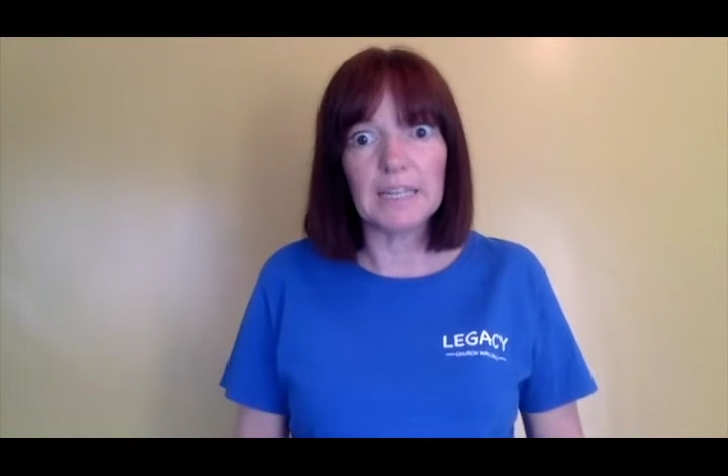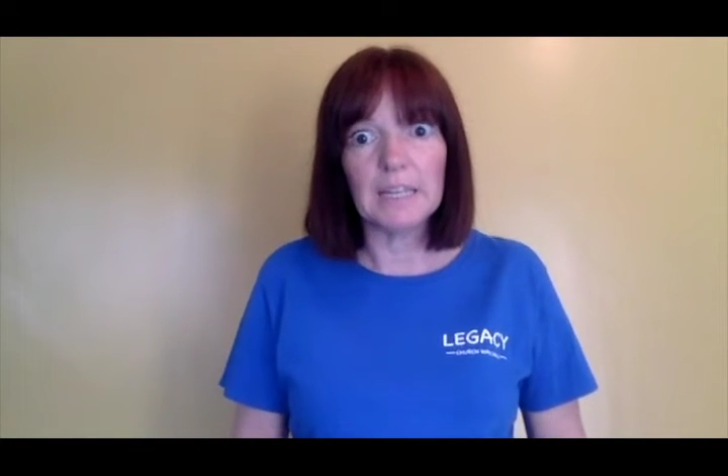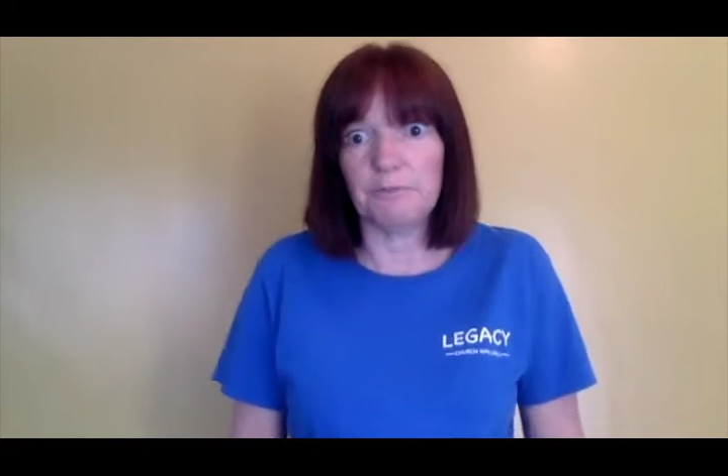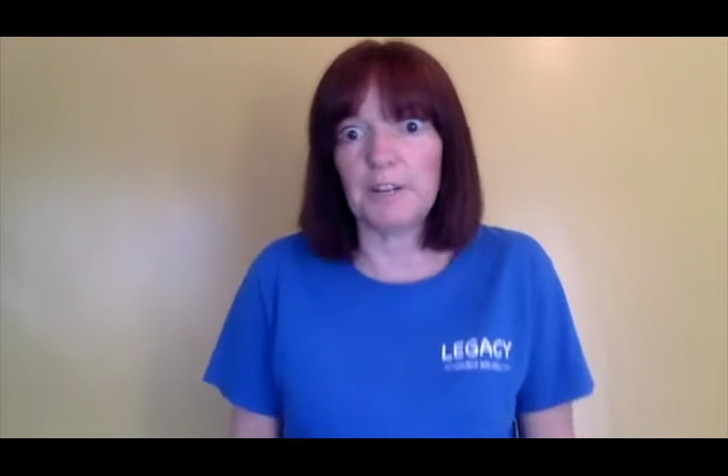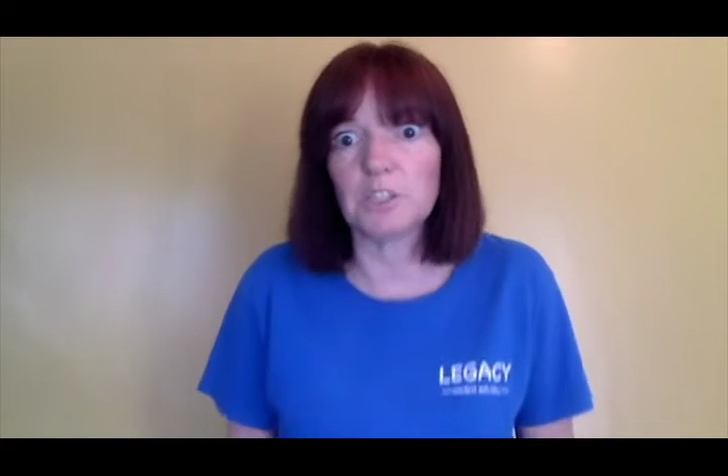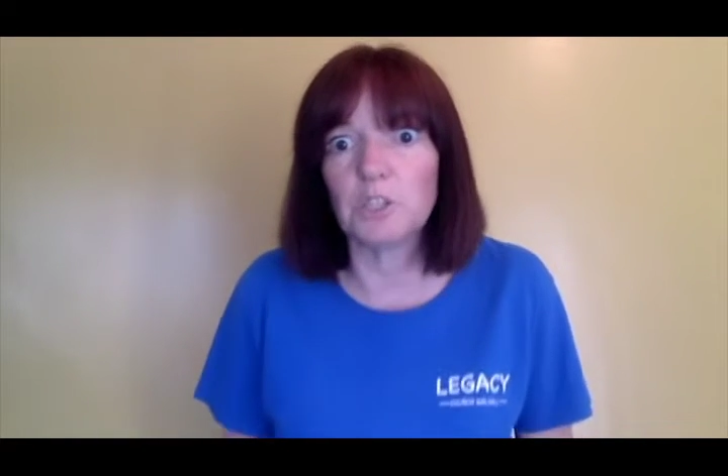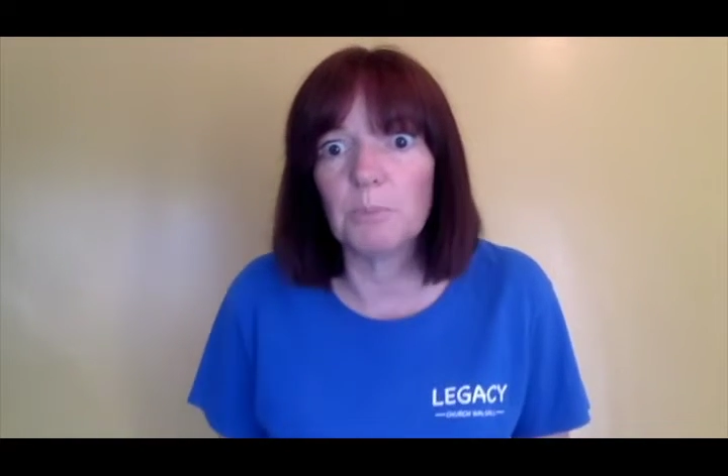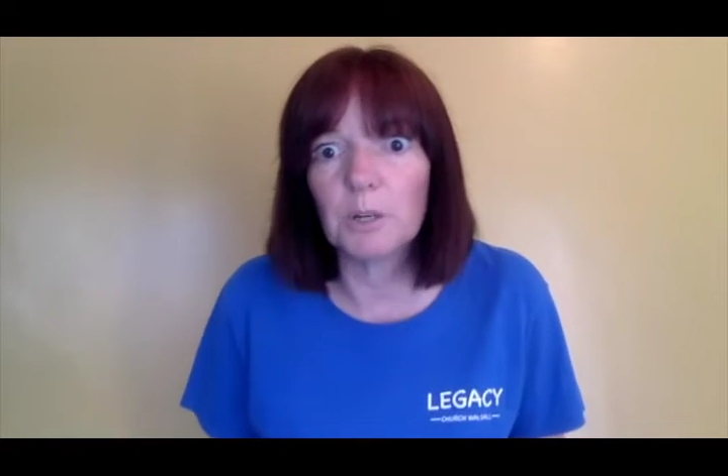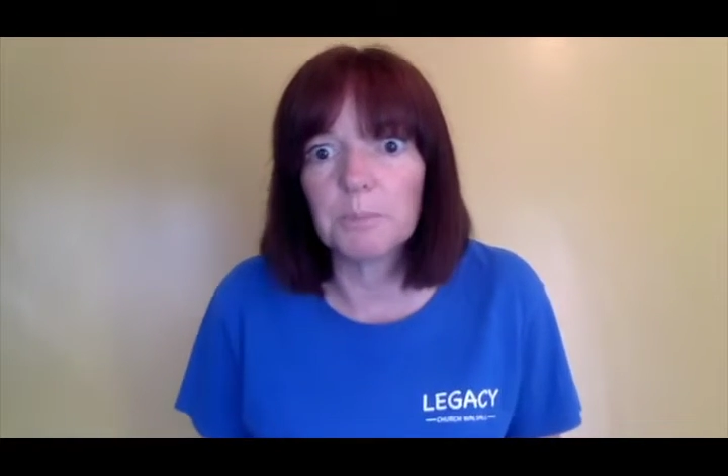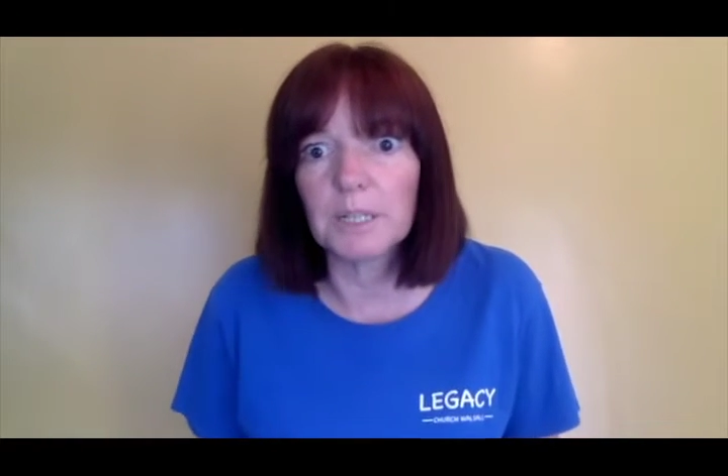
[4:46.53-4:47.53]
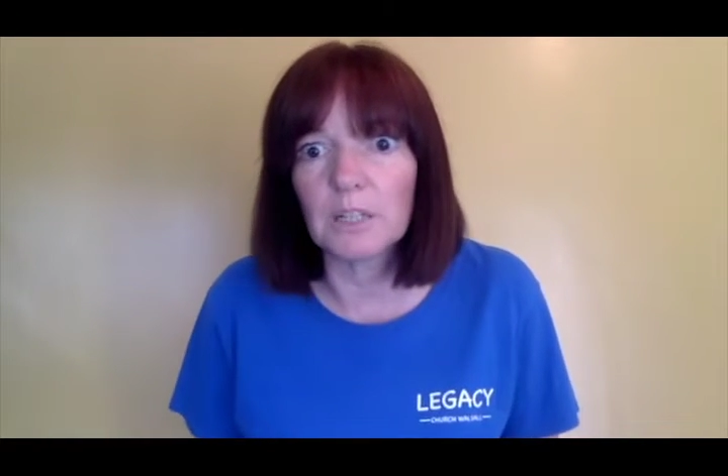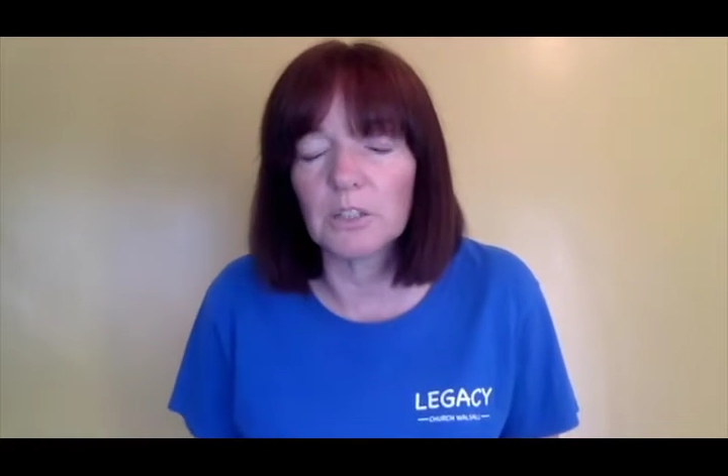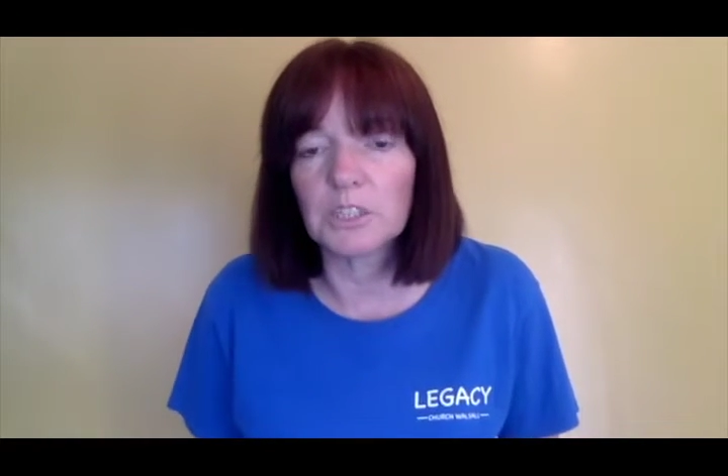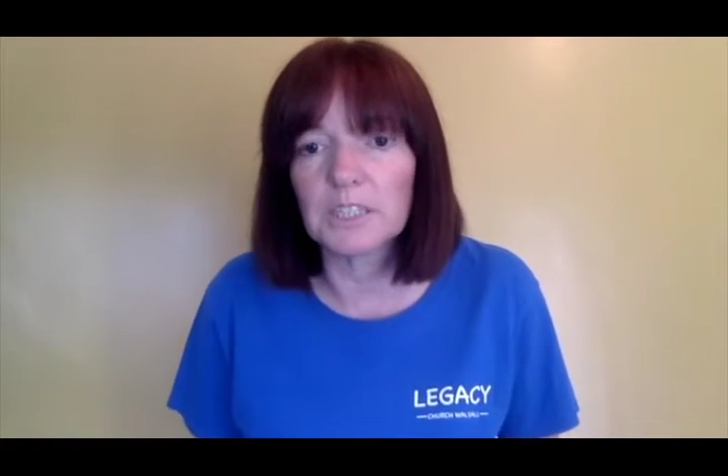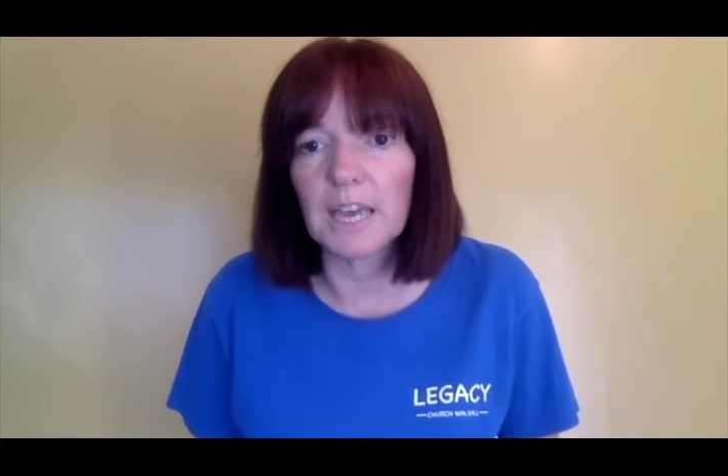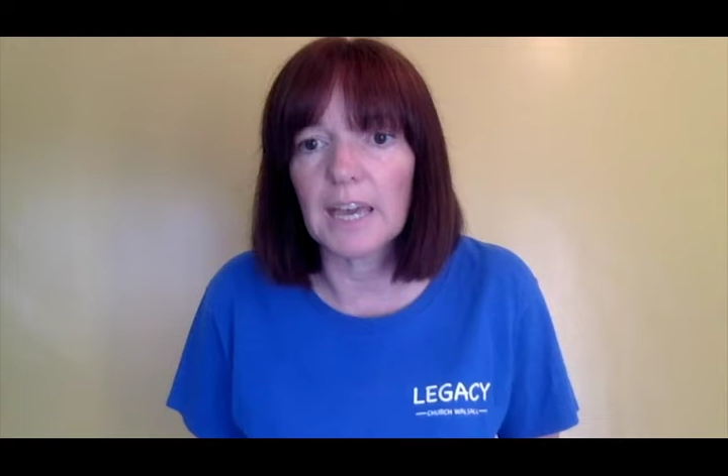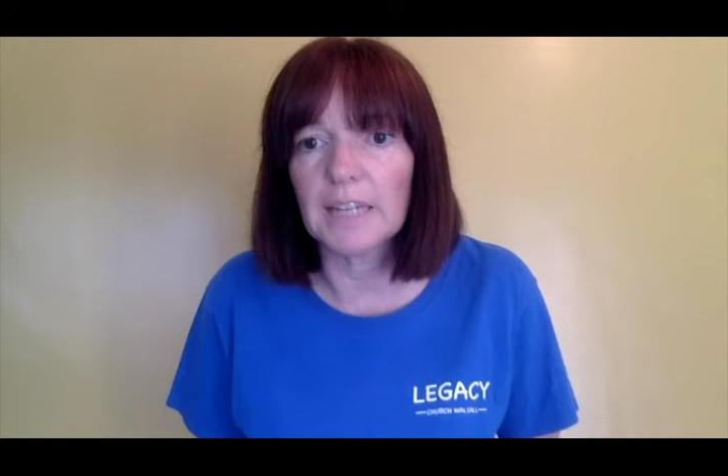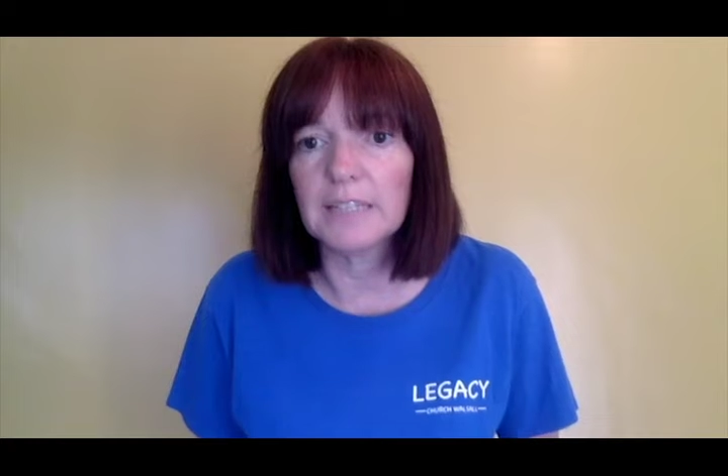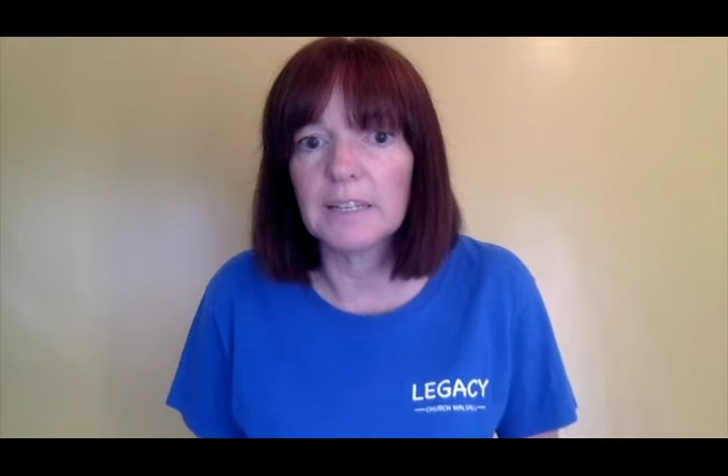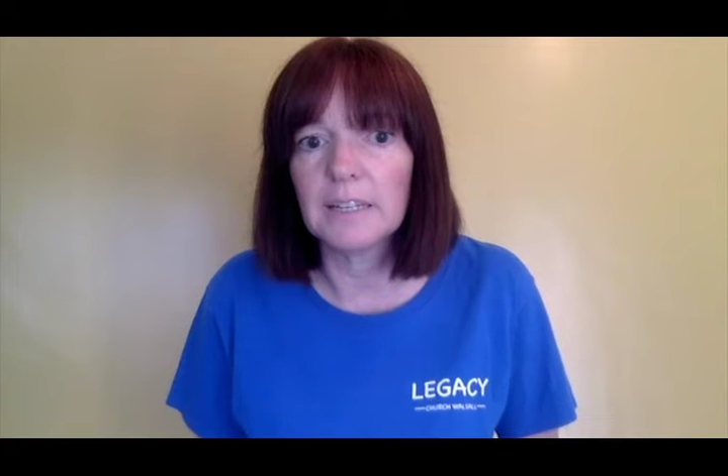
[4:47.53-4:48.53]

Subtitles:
In fact, you might be a lot scared